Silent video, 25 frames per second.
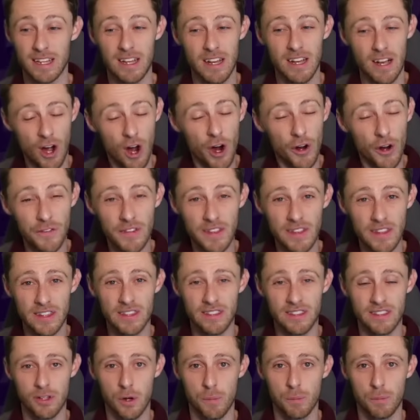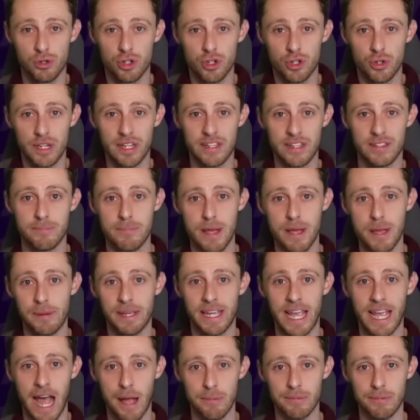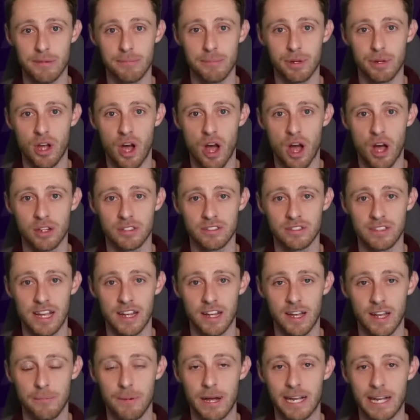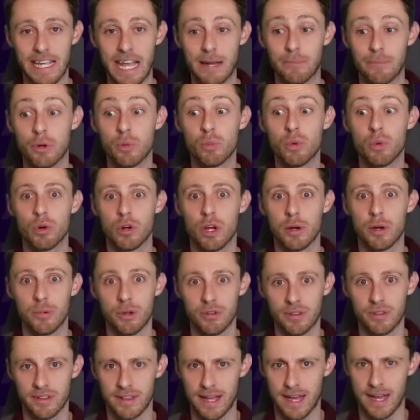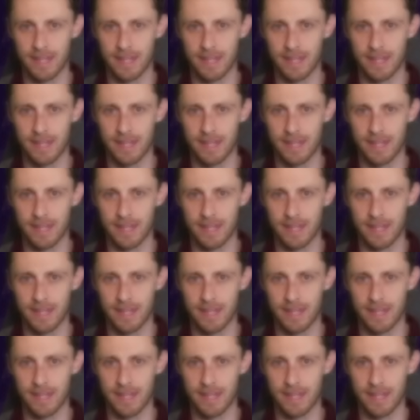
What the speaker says: I think this is the opportunity to maybe captain Bukayo Saka, but again, we will come on to that in a